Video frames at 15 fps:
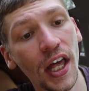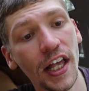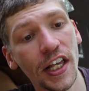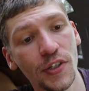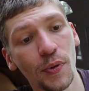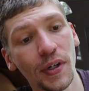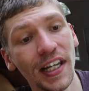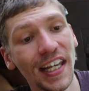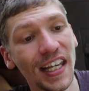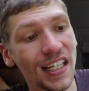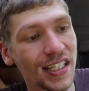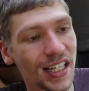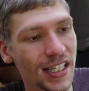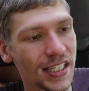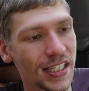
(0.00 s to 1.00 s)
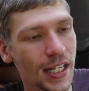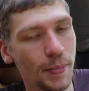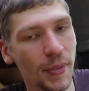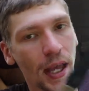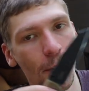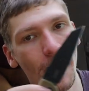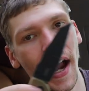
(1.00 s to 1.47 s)
This one is in
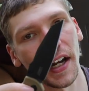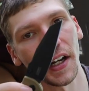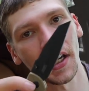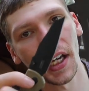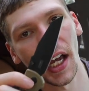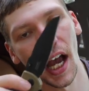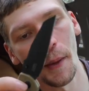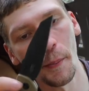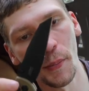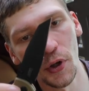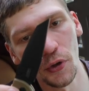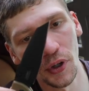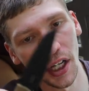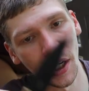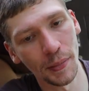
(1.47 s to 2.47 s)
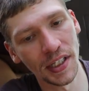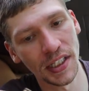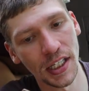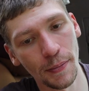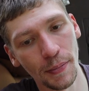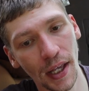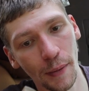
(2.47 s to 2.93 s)
CPM Magna Cut, but you can get them in
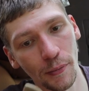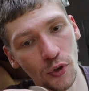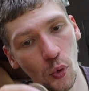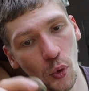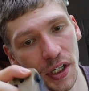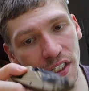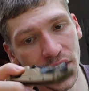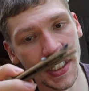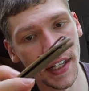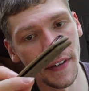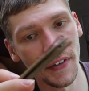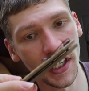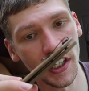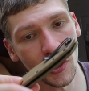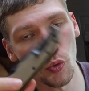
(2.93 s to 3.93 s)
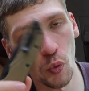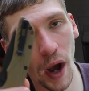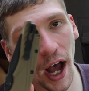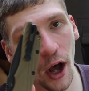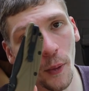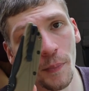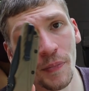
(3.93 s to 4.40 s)
CPM 20 CV as
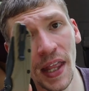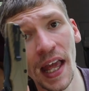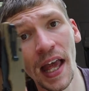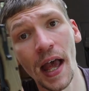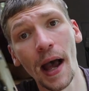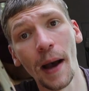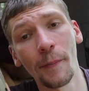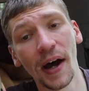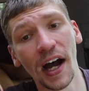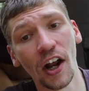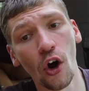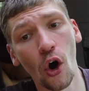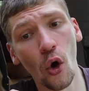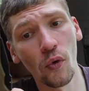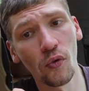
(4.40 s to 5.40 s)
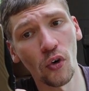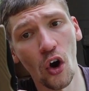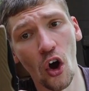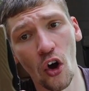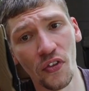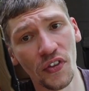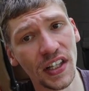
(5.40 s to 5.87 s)
well. But
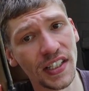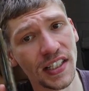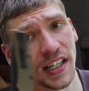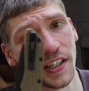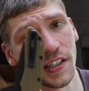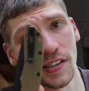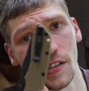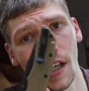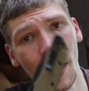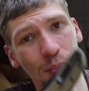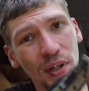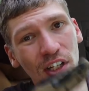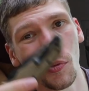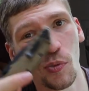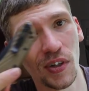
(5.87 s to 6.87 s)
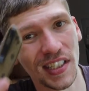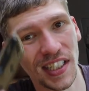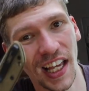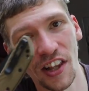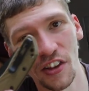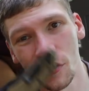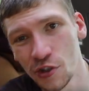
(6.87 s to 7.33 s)
overall, these things, I mean, once
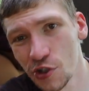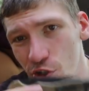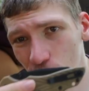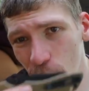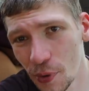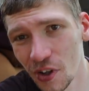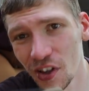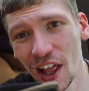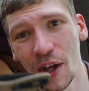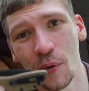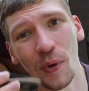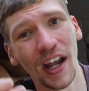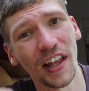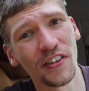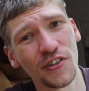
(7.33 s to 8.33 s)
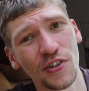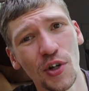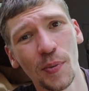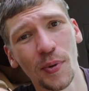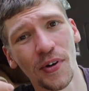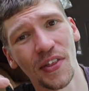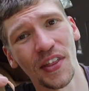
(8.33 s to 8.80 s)
again, they're super lightweight,
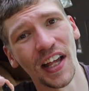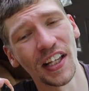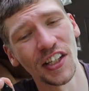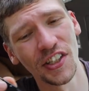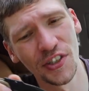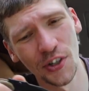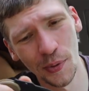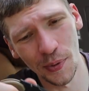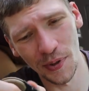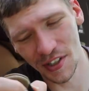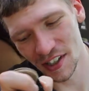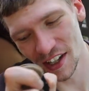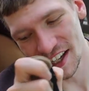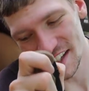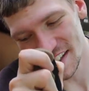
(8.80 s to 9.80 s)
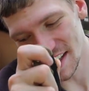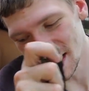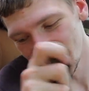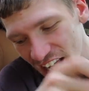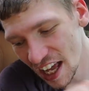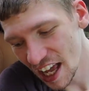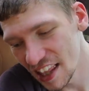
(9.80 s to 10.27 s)
super thin, super
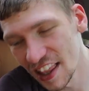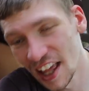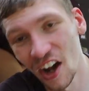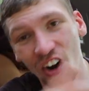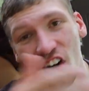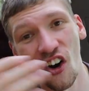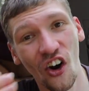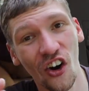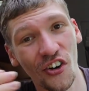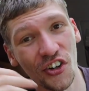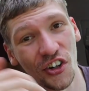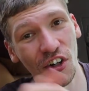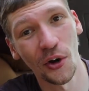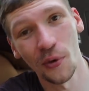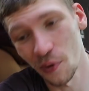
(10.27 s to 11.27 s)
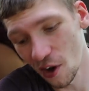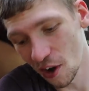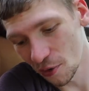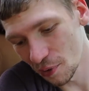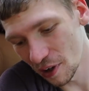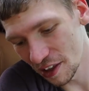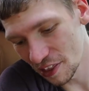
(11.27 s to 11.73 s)
slicey. They are hard to go
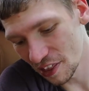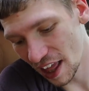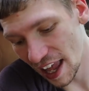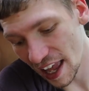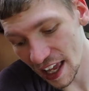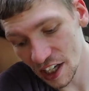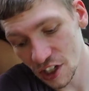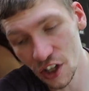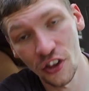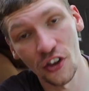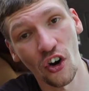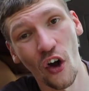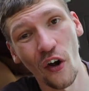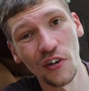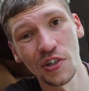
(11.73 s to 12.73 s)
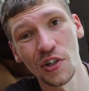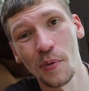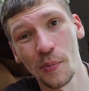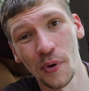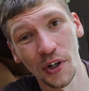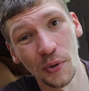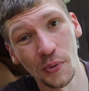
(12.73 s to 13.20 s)
wrong with. And they're also
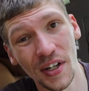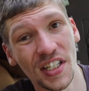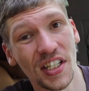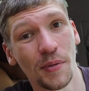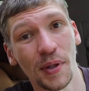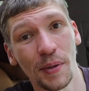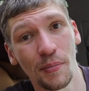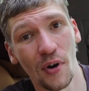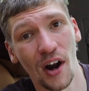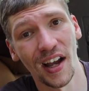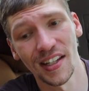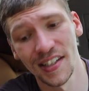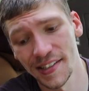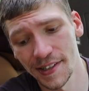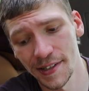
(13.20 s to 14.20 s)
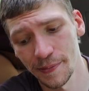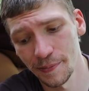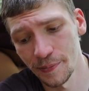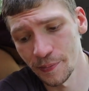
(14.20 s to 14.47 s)
pretty reasonably priced.